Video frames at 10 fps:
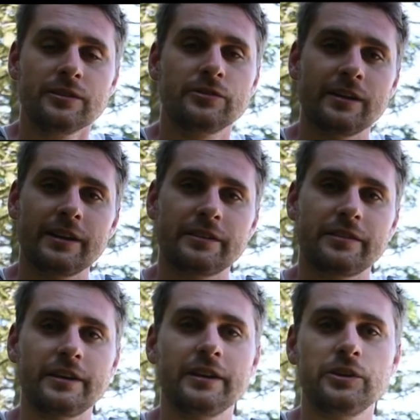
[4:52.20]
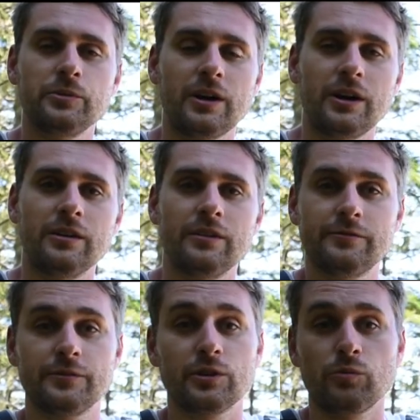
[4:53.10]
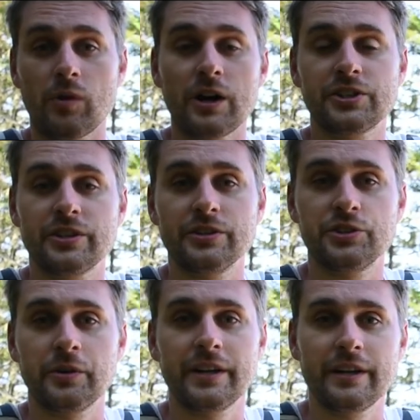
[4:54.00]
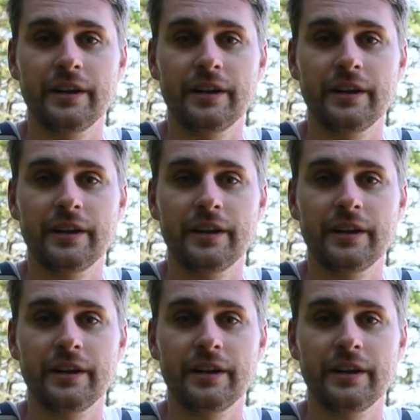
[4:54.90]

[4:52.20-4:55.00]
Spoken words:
So I'd like to thank you all for watching and joining